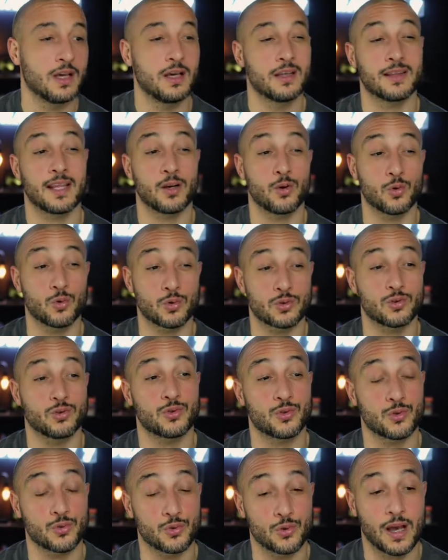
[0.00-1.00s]
they also
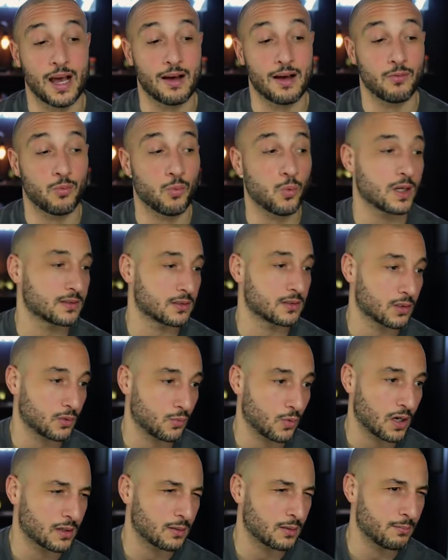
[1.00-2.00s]
do have
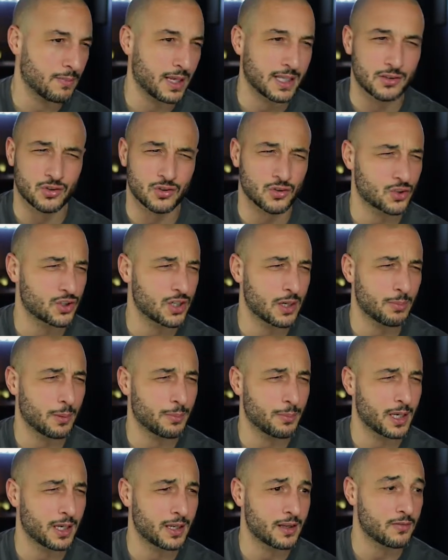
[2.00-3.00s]
one-to-one mentorship, I
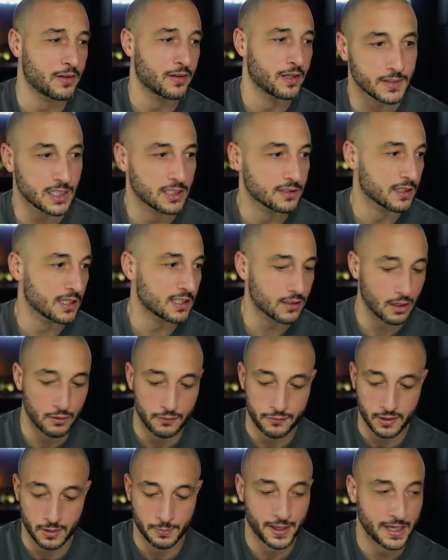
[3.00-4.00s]
believe. So let's go
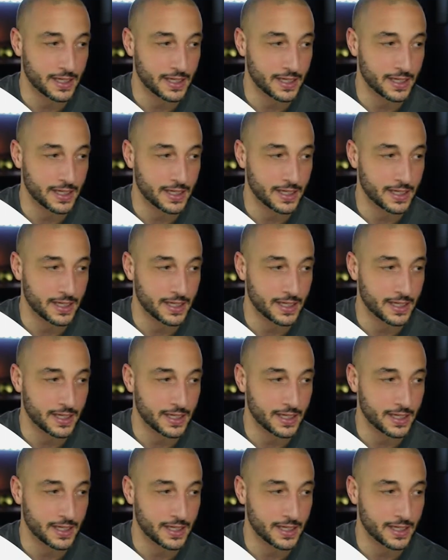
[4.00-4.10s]
through the page